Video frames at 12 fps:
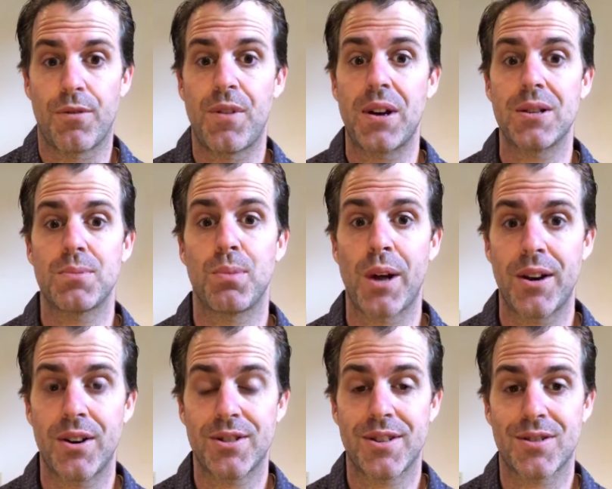Fitness
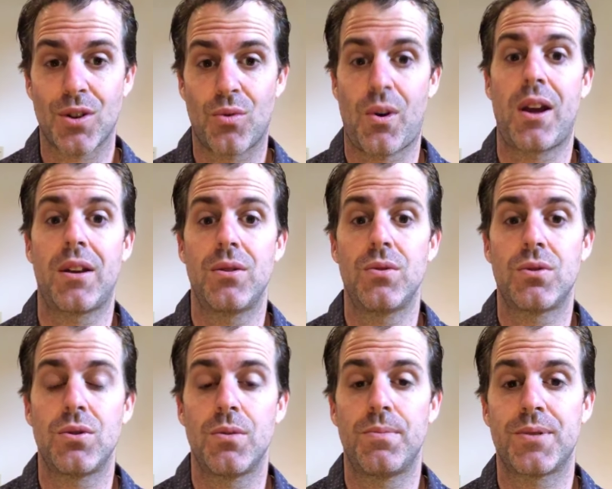Blenders is a great
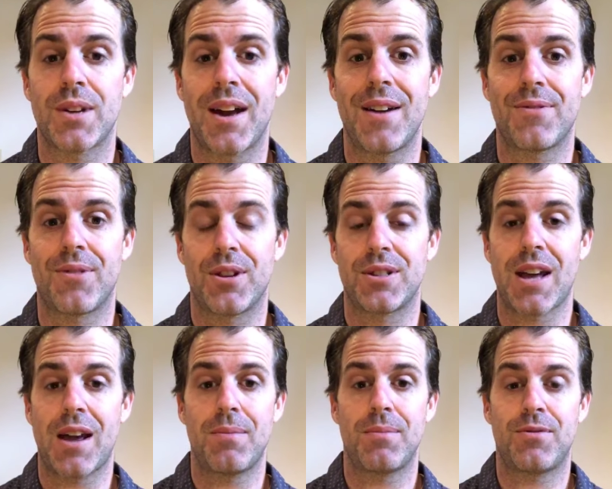YouTube site for the
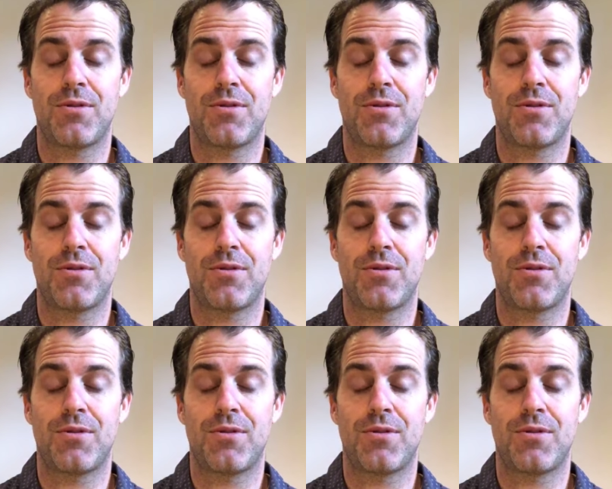10,